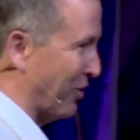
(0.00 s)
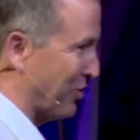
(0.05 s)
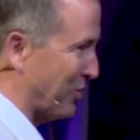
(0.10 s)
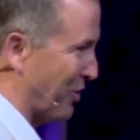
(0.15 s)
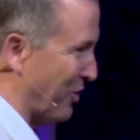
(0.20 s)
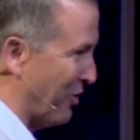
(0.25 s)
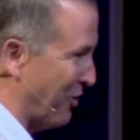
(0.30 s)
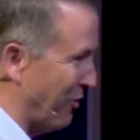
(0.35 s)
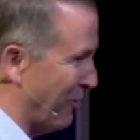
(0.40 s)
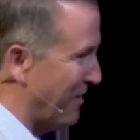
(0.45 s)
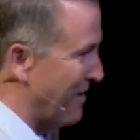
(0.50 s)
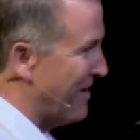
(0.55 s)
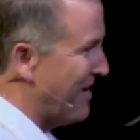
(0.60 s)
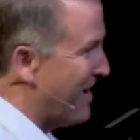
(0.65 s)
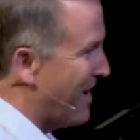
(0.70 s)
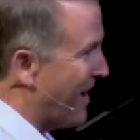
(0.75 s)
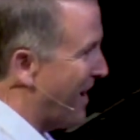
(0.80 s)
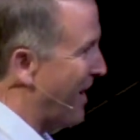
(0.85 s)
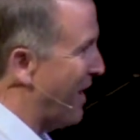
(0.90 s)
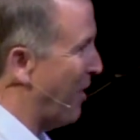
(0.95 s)
So
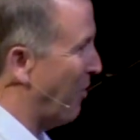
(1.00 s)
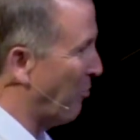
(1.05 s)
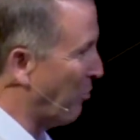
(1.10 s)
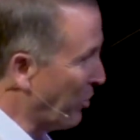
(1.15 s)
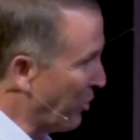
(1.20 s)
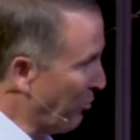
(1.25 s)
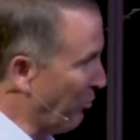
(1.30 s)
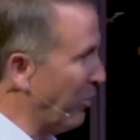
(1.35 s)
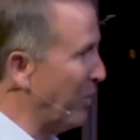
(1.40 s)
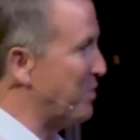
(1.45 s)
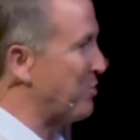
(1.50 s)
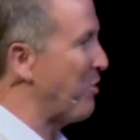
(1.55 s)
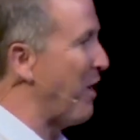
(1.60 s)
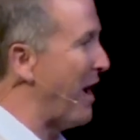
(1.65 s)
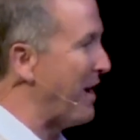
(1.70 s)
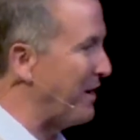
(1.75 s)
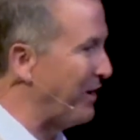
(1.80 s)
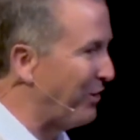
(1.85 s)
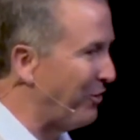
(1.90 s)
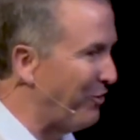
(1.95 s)
uh, we're, we're
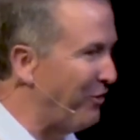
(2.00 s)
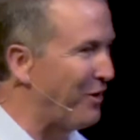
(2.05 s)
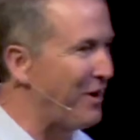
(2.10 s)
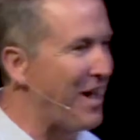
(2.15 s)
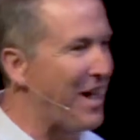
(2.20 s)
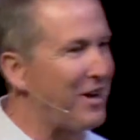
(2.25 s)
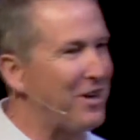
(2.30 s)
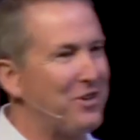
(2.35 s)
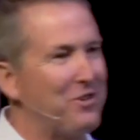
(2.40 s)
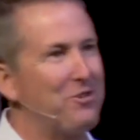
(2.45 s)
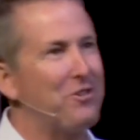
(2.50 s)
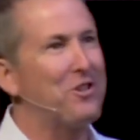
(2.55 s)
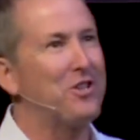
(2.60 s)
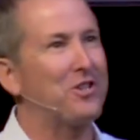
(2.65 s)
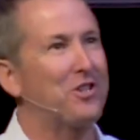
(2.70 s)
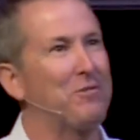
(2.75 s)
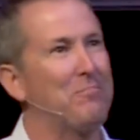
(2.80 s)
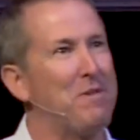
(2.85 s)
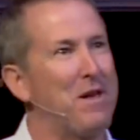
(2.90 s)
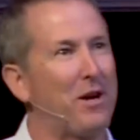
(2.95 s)
trying to learn how to do
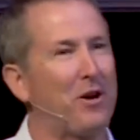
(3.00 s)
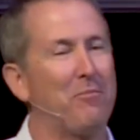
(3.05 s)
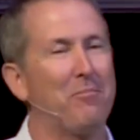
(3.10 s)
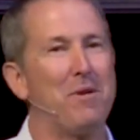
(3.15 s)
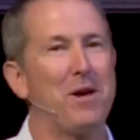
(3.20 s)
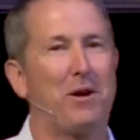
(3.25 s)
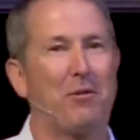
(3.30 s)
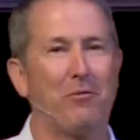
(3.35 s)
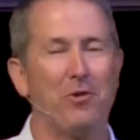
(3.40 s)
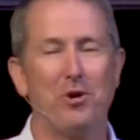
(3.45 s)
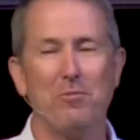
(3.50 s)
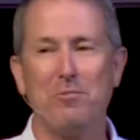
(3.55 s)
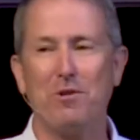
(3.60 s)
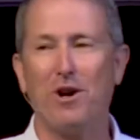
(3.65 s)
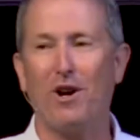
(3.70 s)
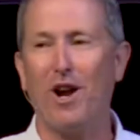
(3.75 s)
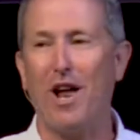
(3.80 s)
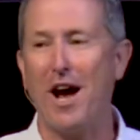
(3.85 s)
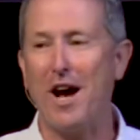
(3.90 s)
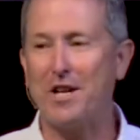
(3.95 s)
this and make, make room in
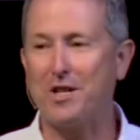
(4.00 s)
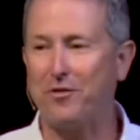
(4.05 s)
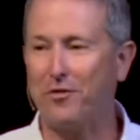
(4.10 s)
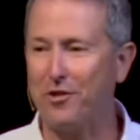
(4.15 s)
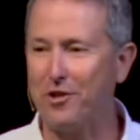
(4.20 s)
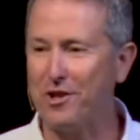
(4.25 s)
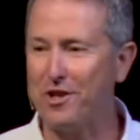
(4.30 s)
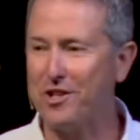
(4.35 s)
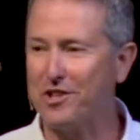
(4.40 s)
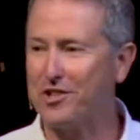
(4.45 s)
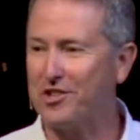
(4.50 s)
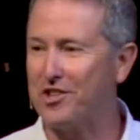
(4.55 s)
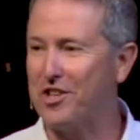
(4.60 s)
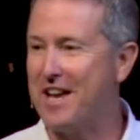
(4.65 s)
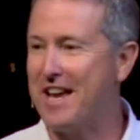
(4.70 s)
our lives for this.